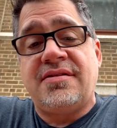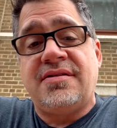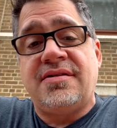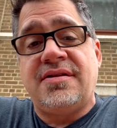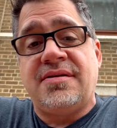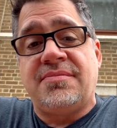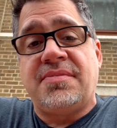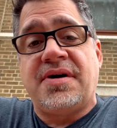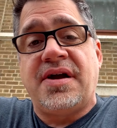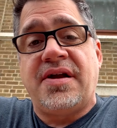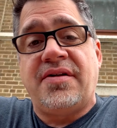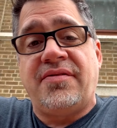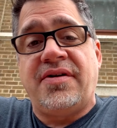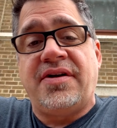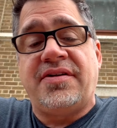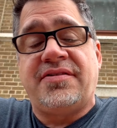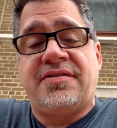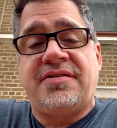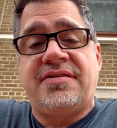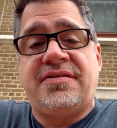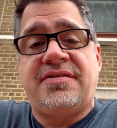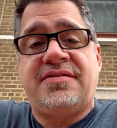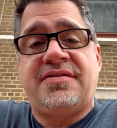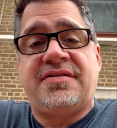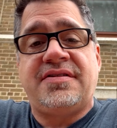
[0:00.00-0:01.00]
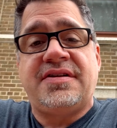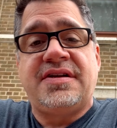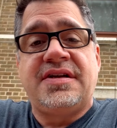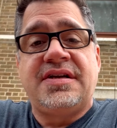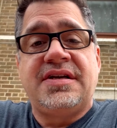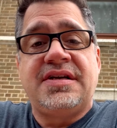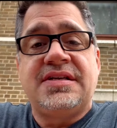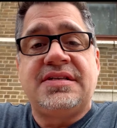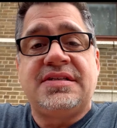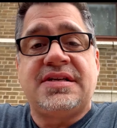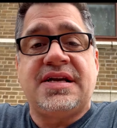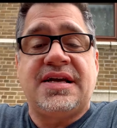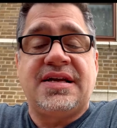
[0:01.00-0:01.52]
the
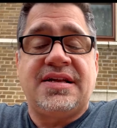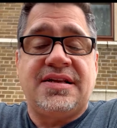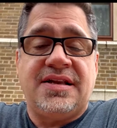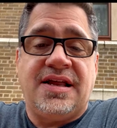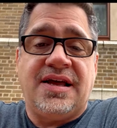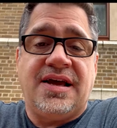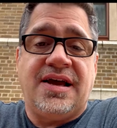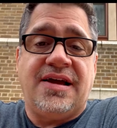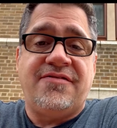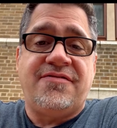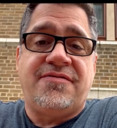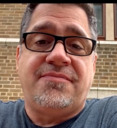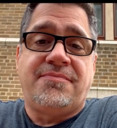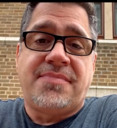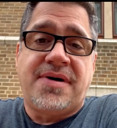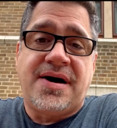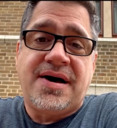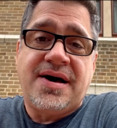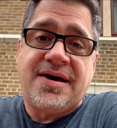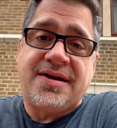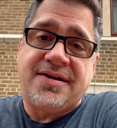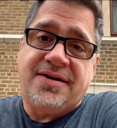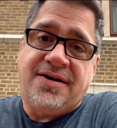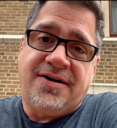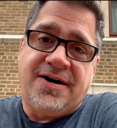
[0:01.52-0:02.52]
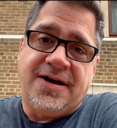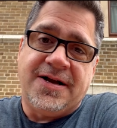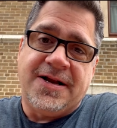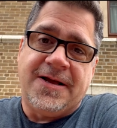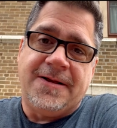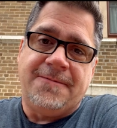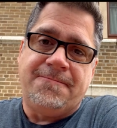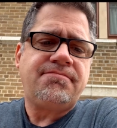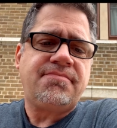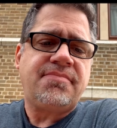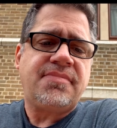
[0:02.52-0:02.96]
MyRaces.live mod on it.